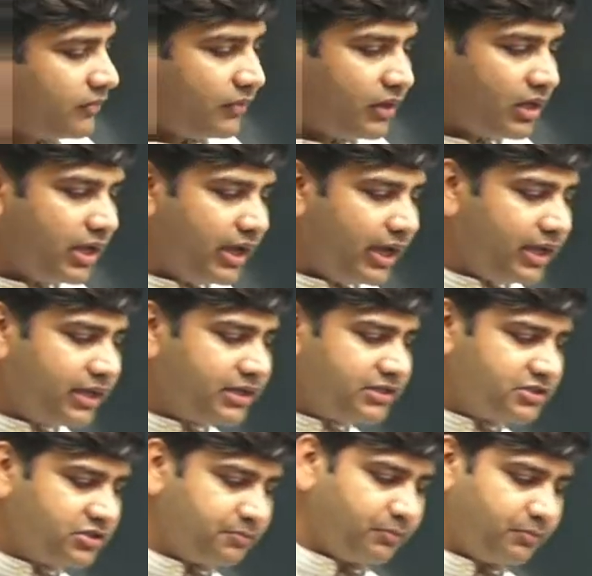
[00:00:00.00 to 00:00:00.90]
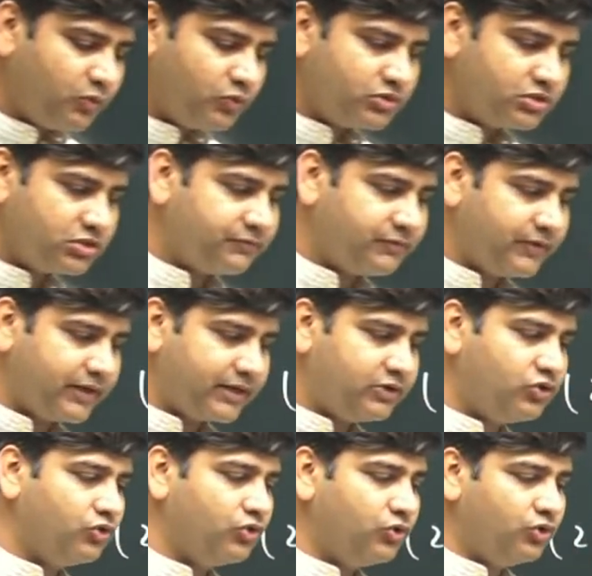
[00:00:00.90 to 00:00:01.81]
Ex post
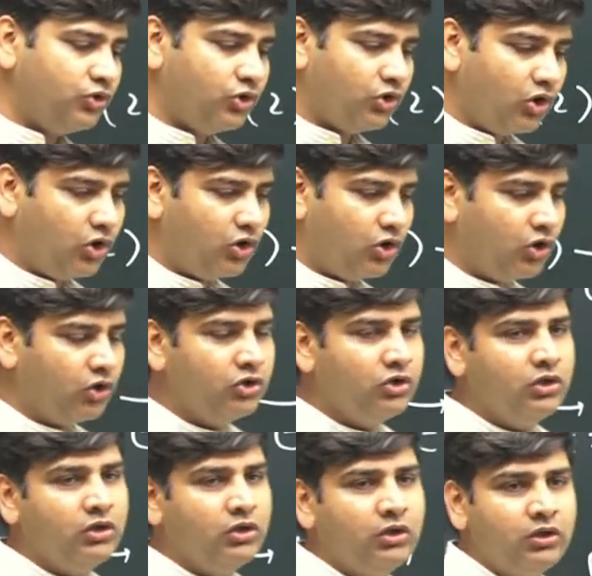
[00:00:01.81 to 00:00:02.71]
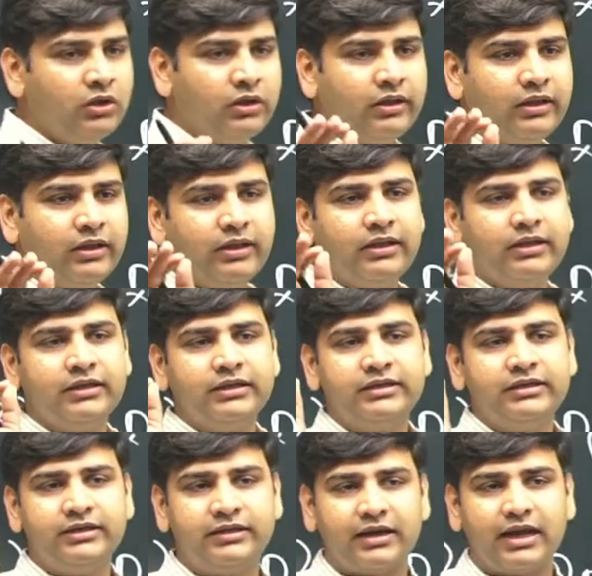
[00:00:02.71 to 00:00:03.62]
facto law
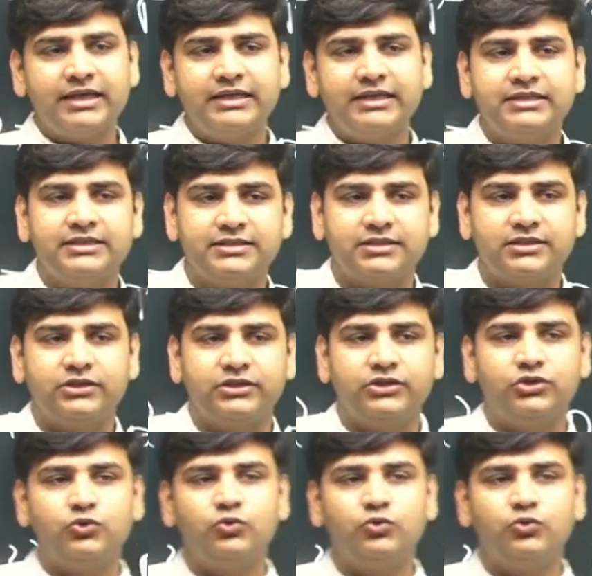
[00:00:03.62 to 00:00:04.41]
tries to